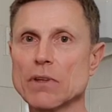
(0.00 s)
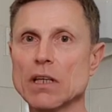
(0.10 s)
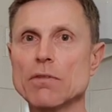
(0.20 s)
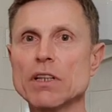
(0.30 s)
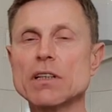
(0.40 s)

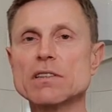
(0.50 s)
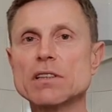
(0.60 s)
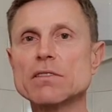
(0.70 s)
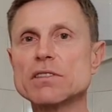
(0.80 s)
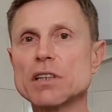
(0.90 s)
If NK
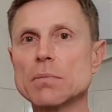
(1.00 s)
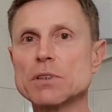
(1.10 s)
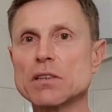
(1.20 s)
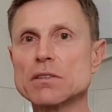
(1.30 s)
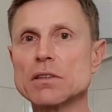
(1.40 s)
cell
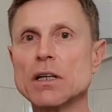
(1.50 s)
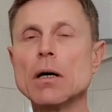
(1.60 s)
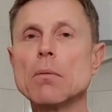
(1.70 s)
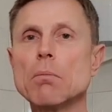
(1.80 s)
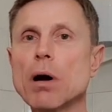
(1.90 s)
receptors
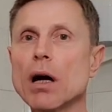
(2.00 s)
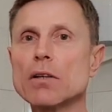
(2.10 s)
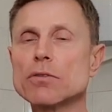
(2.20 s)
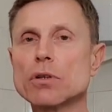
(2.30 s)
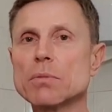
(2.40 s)

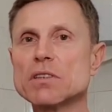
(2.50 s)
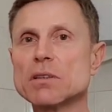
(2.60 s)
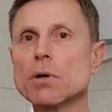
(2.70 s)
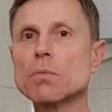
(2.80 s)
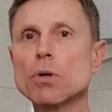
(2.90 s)
bind to
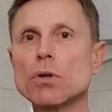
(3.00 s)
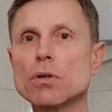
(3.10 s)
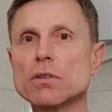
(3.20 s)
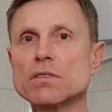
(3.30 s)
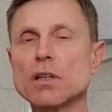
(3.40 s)
MHC1
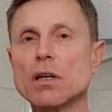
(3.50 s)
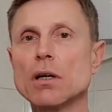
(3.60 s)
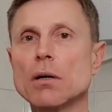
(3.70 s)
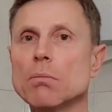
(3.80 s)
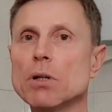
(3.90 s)
molecules
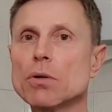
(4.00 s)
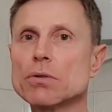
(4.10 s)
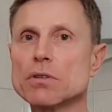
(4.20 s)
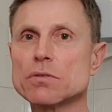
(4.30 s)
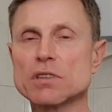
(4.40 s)

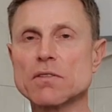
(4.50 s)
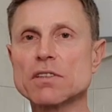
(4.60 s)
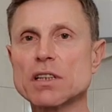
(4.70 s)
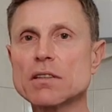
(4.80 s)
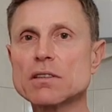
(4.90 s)
belonging to cell
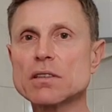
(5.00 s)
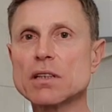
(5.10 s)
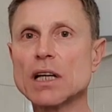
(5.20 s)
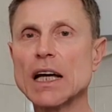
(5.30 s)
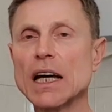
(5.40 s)

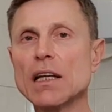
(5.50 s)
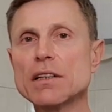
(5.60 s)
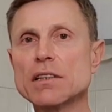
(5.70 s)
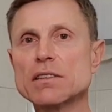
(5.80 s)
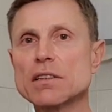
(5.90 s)
cells,
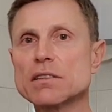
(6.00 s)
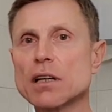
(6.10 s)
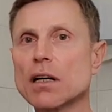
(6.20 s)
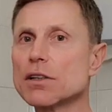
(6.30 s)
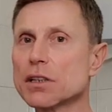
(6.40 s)
NK cells
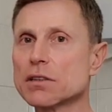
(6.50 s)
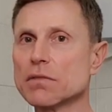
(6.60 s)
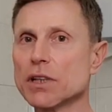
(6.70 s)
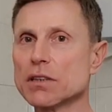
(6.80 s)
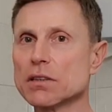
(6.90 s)
are
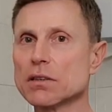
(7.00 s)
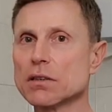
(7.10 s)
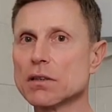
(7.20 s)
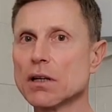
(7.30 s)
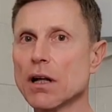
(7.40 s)
inactivated.
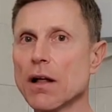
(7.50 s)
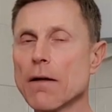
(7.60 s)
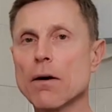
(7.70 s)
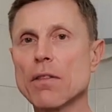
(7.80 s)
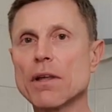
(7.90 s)

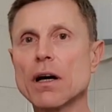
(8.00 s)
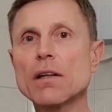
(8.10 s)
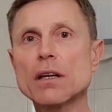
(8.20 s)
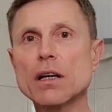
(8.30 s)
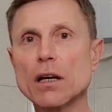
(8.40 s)
On the
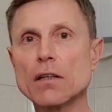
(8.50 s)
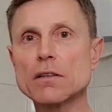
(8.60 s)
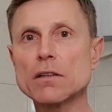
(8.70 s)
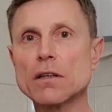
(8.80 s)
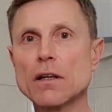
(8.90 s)
other
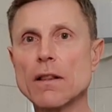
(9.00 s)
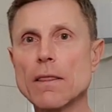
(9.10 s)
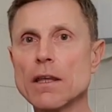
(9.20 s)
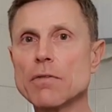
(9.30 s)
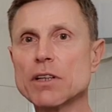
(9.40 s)
hand,
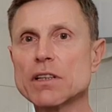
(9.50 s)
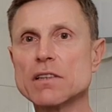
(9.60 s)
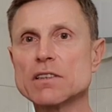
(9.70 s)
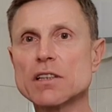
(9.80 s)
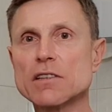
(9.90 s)
if NK
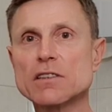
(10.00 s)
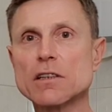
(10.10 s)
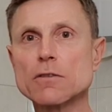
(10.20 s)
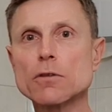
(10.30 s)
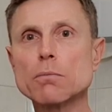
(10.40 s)
cells
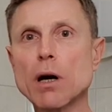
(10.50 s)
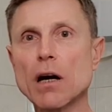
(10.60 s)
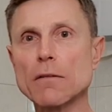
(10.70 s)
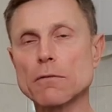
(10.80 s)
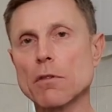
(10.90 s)
cannot
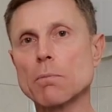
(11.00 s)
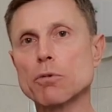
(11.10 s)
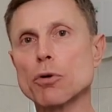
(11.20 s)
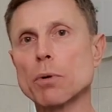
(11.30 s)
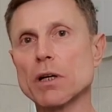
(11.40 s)
bind to the
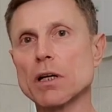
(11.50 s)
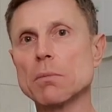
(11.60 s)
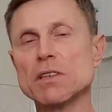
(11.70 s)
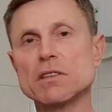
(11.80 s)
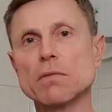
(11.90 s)
proper
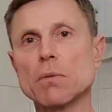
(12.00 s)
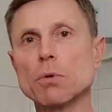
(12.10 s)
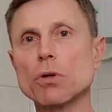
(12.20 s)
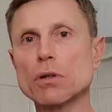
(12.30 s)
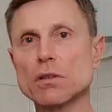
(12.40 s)
MHC1
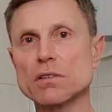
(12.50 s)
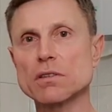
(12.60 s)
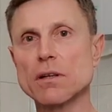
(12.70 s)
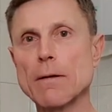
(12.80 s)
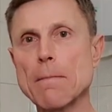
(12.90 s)

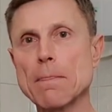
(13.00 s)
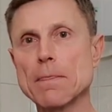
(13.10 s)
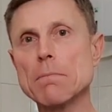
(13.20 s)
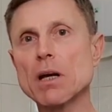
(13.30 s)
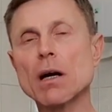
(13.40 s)
molecules,
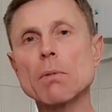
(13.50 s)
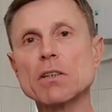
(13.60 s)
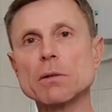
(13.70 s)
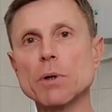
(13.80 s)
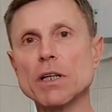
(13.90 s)
they become
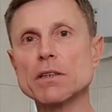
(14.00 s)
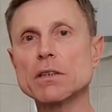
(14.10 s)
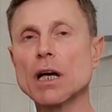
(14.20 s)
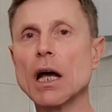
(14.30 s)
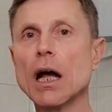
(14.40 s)
activated